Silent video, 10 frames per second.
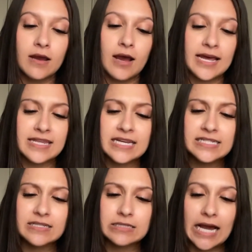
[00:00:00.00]
I think it's
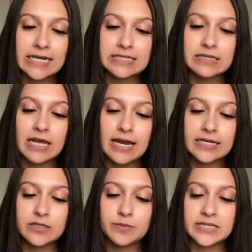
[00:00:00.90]
glass lined,
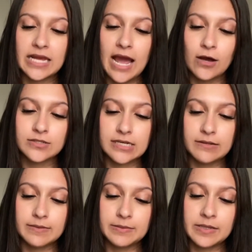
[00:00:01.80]
but the outside
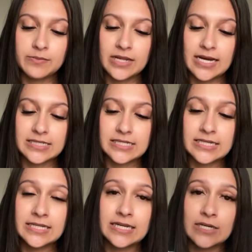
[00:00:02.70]
might be plastic.
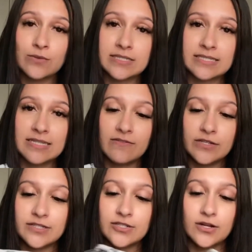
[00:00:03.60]
It was
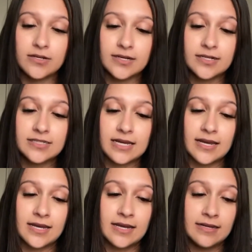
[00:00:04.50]
$7,
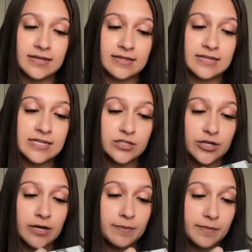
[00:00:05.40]
and these are
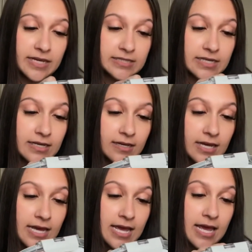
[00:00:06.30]
amazing.
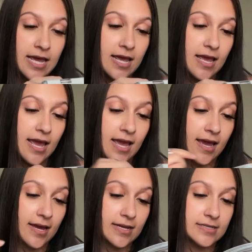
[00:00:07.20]

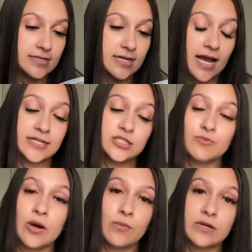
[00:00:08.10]
And I just
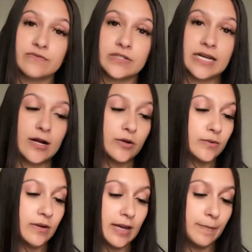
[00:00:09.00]
bought one for now,
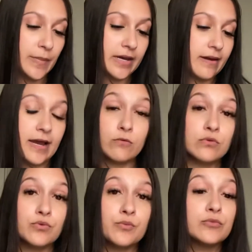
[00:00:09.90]
but I
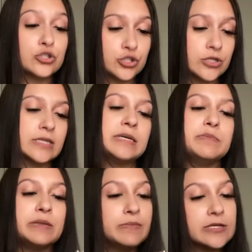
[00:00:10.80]
will surely
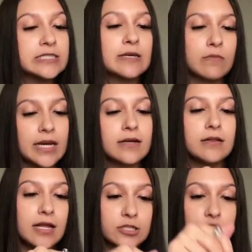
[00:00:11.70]
be building my
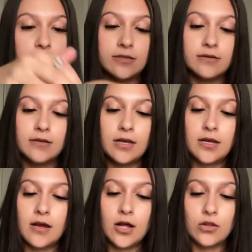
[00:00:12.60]
collection
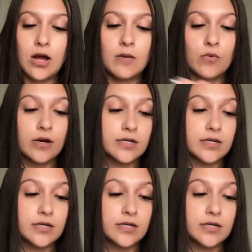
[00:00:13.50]
a lot more.